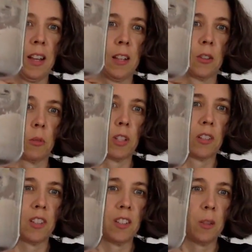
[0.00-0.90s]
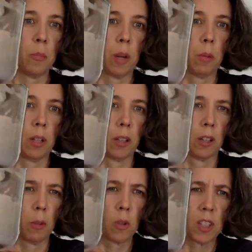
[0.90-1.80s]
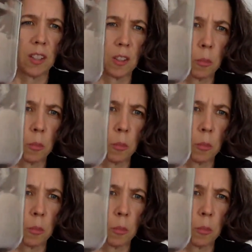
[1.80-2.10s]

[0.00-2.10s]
So when you see some bubbling, you won't see this